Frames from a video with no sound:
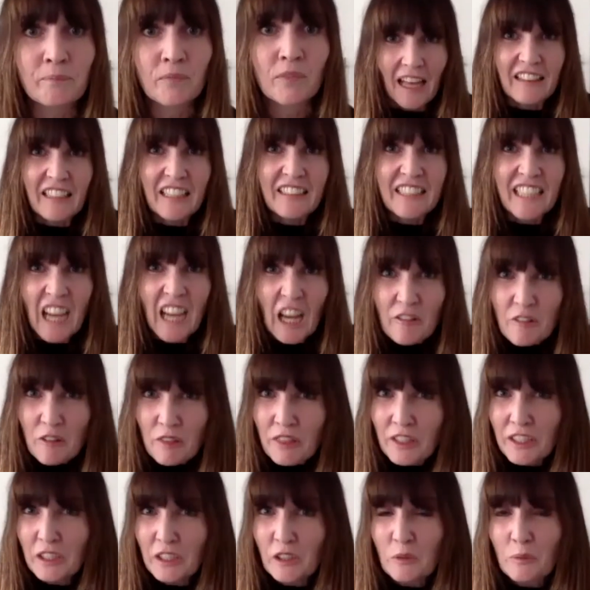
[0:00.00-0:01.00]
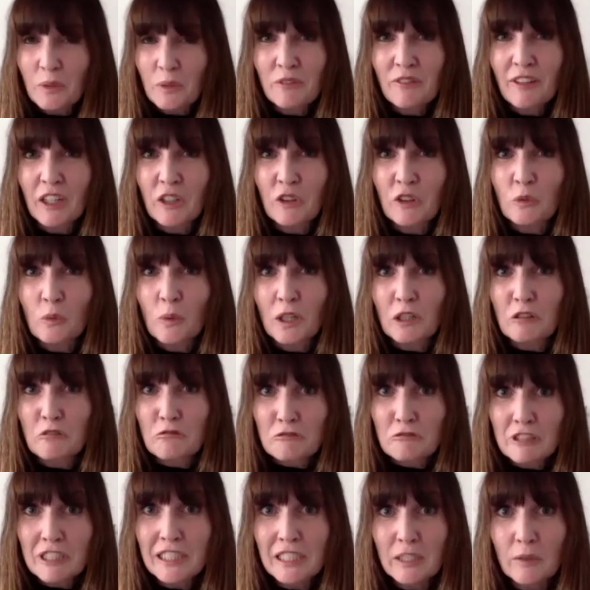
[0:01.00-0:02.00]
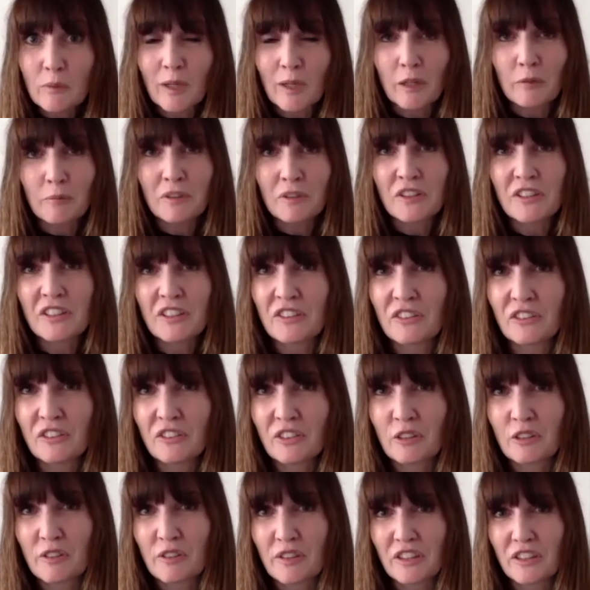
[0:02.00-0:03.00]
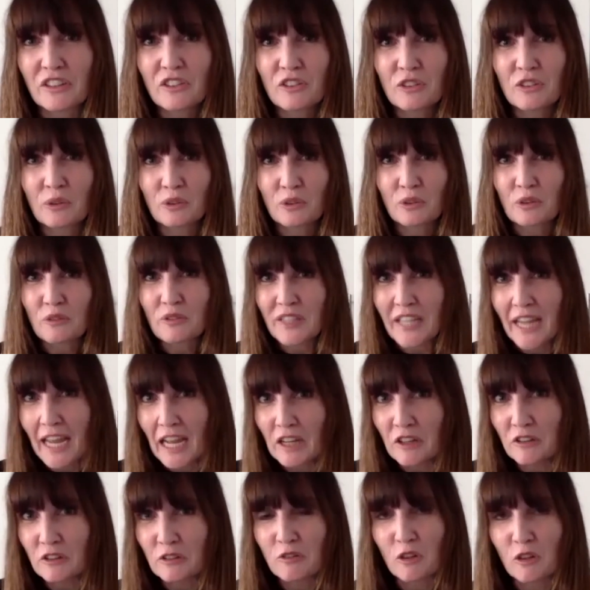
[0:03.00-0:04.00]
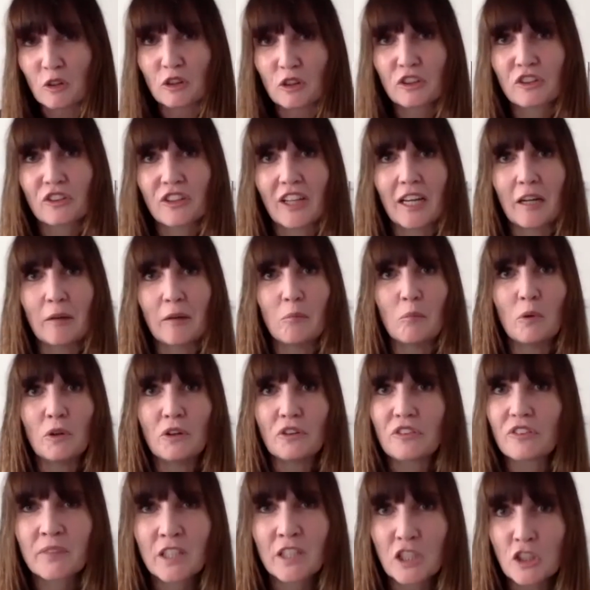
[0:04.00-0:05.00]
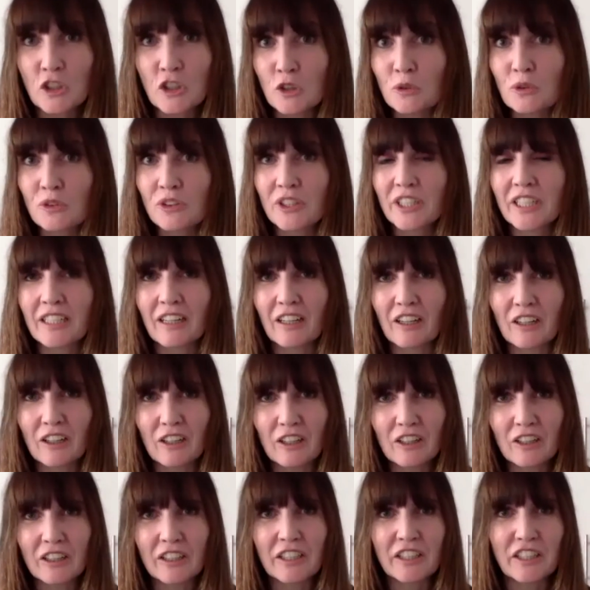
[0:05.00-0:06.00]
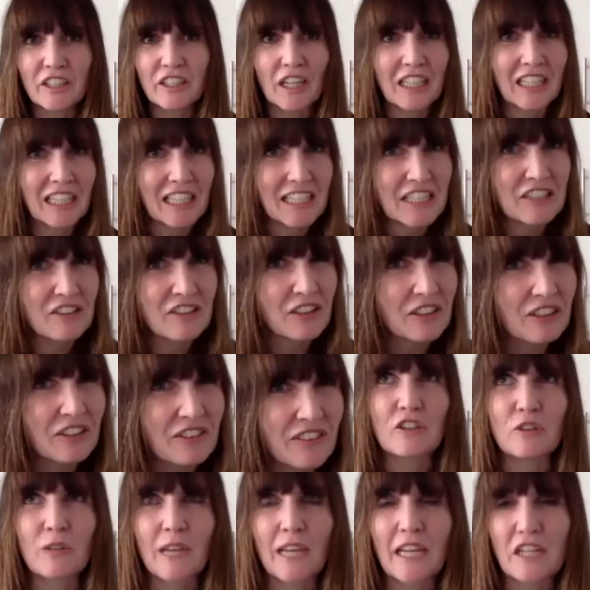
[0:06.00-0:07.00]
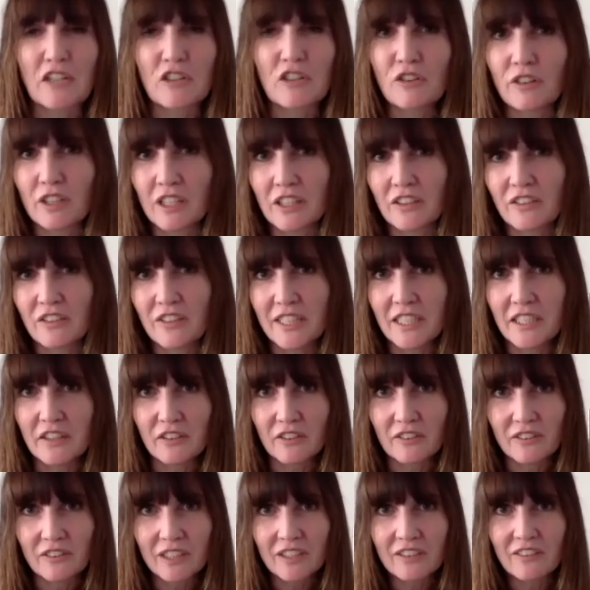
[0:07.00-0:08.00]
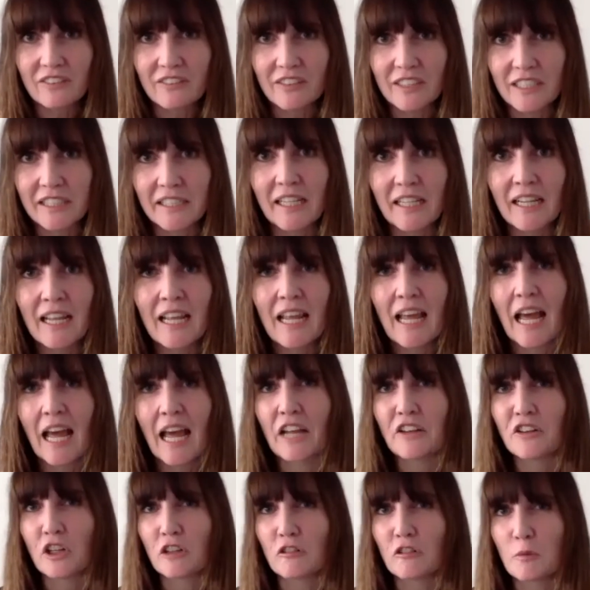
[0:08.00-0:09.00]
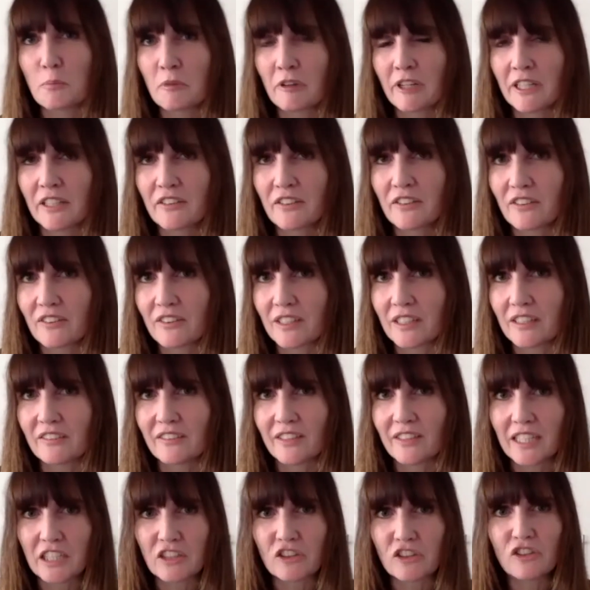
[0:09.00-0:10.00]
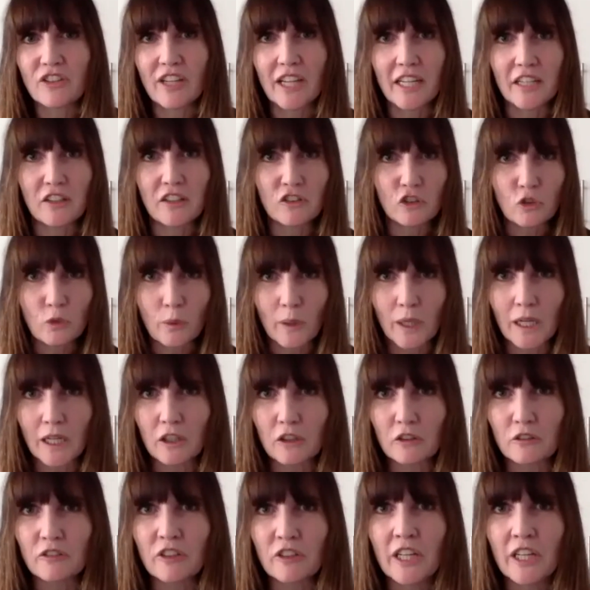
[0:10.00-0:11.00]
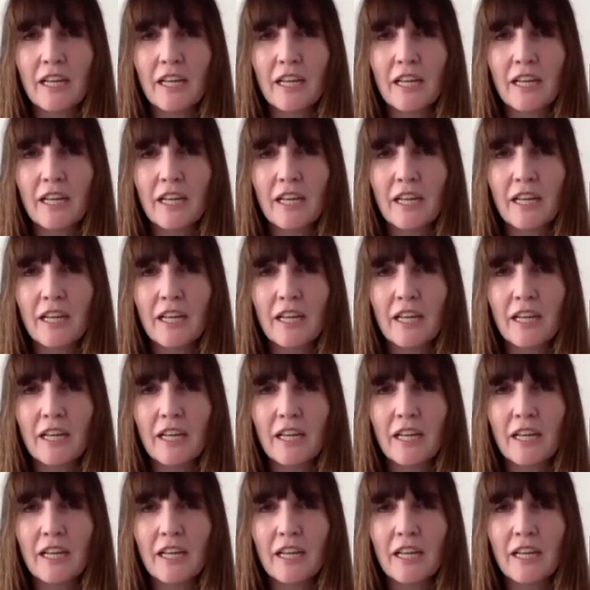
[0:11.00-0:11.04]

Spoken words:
And then the other thing that we found worked really well, and we didn't discover this till sort of the end of lockdown, was using our young leaders at age 13 to 16 and our apprentices aged 10 to 12.